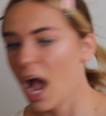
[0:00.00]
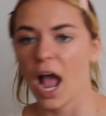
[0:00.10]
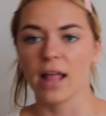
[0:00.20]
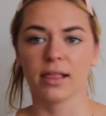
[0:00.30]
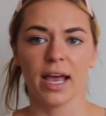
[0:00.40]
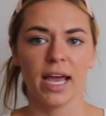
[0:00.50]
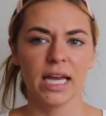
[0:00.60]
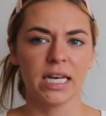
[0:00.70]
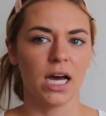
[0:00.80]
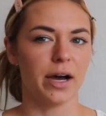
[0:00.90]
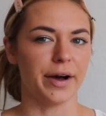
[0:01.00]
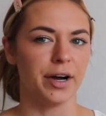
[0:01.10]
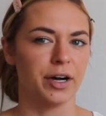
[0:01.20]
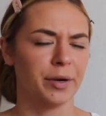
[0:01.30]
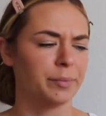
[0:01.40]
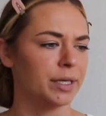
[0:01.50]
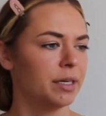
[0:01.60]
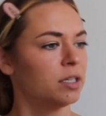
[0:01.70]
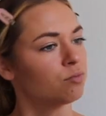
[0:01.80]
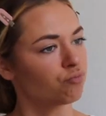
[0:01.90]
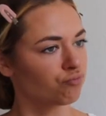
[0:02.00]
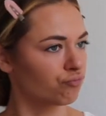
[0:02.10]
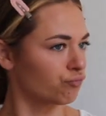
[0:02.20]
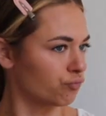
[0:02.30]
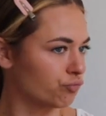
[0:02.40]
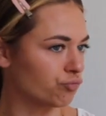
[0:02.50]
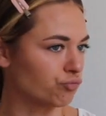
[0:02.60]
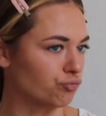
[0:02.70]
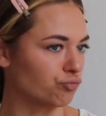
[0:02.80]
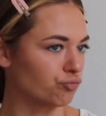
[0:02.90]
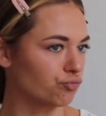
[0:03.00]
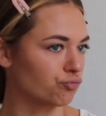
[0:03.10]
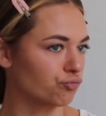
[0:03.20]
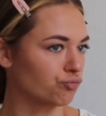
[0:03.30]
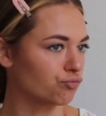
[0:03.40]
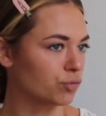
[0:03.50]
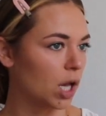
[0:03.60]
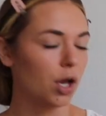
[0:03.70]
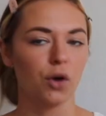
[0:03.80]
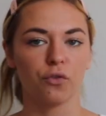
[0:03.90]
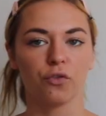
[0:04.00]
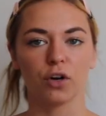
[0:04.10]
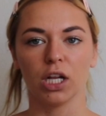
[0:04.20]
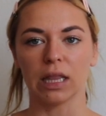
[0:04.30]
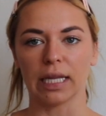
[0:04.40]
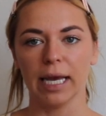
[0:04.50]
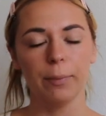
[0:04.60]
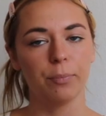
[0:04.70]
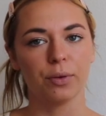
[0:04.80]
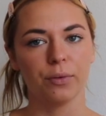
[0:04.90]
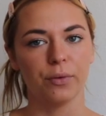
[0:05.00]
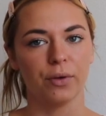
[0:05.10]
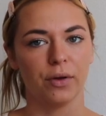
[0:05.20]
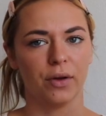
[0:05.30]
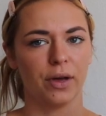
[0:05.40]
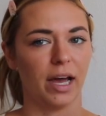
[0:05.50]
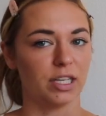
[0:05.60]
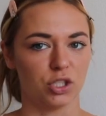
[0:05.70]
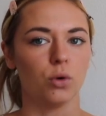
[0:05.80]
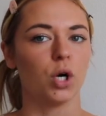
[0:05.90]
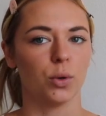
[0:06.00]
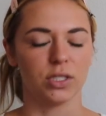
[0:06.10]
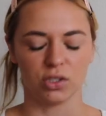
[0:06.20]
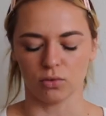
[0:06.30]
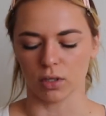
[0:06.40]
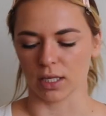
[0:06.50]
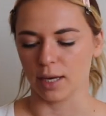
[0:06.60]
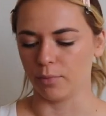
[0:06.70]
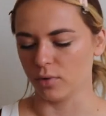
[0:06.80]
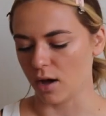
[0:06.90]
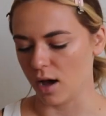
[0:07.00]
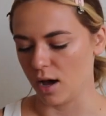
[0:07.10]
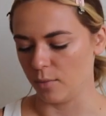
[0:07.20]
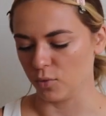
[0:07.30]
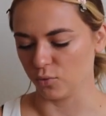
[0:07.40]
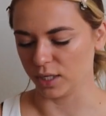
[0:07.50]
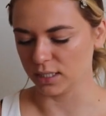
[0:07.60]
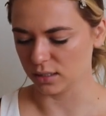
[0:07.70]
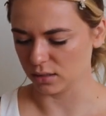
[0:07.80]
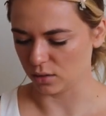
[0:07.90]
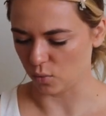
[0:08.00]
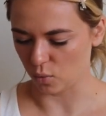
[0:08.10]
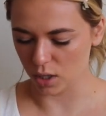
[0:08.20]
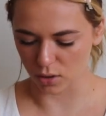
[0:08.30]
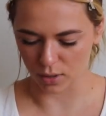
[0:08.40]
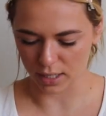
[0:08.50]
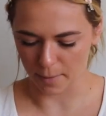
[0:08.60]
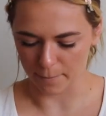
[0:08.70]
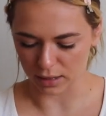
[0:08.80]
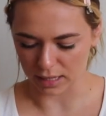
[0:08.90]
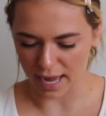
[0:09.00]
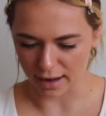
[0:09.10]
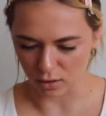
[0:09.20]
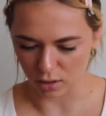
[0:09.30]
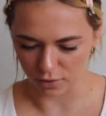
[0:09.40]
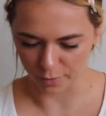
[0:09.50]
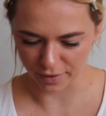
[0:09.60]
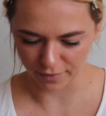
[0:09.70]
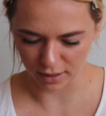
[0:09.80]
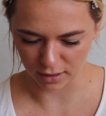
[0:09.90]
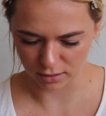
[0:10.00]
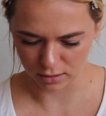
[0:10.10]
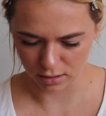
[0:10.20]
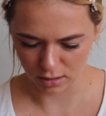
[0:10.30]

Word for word: And then, um, hmm. For a lip, I don't always do a lip. Um, Reese, whoa, I got black all over my fingers.